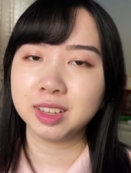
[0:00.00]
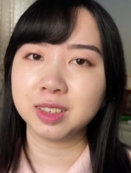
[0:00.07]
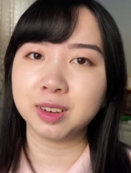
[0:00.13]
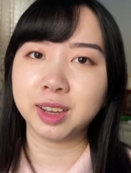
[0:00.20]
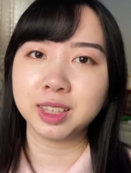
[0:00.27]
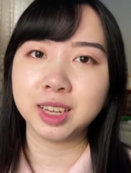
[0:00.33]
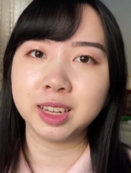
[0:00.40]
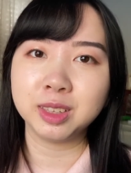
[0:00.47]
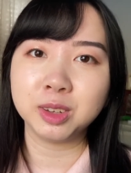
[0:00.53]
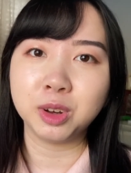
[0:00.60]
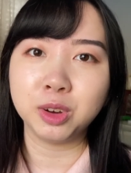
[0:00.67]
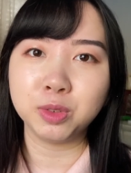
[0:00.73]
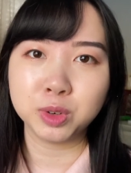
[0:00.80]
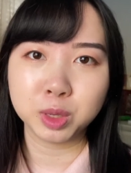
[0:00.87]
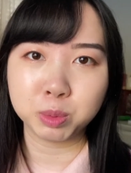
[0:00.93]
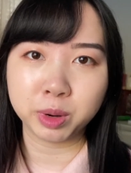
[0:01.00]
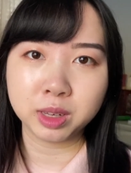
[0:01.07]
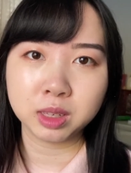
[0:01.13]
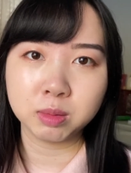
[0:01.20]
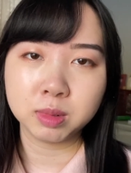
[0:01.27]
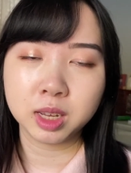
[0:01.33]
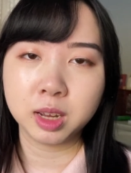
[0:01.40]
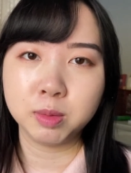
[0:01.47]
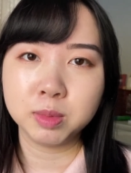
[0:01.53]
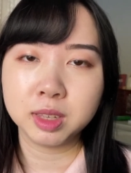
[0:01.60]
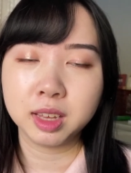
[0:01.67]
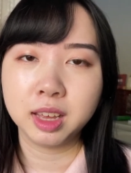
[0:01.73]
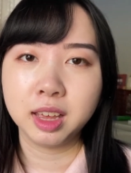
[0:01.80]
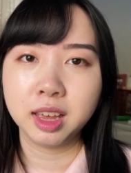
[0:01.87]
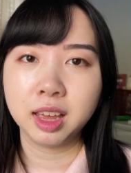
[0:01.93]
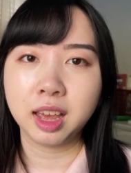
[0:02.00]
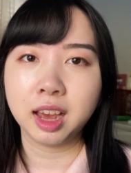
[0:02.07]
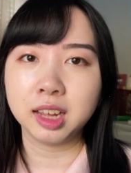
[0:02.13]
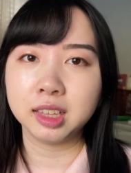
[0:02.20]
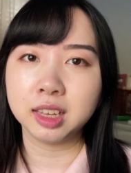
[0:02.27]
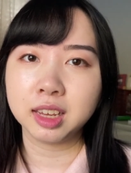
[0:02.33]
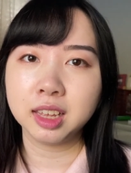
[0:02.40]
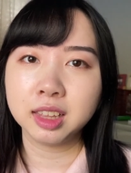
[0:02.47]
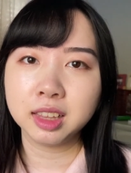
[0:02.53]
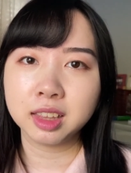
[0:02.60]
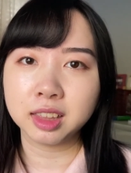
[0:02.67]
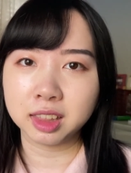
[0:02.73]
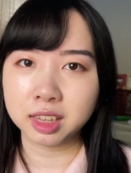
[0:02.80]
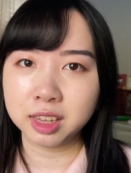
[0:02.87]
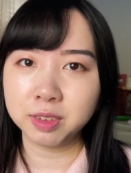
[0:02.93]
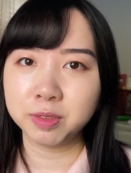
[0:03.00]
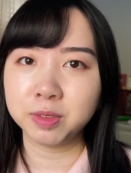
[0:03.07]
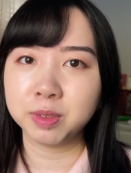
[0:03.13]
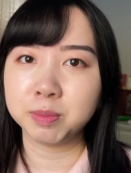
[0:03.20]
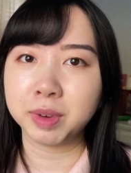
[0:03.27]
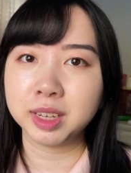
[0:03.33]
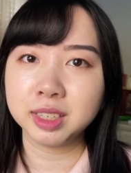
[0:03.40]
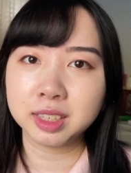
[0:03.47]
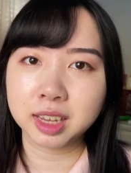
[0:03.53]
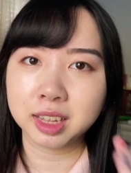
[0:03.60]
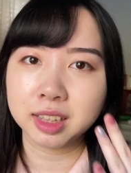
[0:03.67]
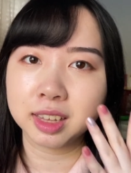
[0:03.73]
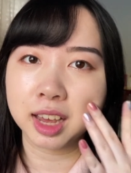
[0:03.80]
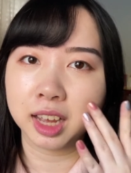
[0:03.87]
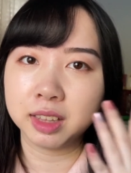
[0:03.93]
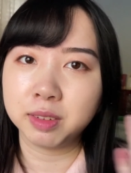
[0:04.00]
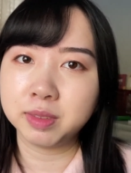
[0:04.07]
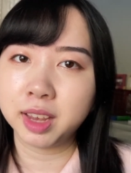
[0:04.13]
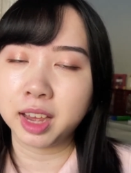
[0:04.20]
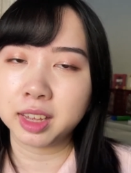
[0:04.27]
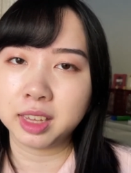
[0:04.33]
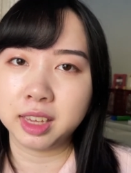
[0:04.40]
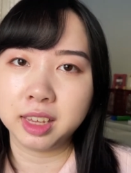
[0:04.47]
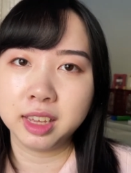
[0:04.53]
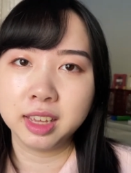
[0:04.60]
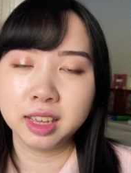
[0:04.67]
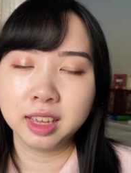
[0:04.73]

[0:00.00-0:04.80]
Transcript: So I tend to overspray sometimes and it can leave my skin kind of tacky.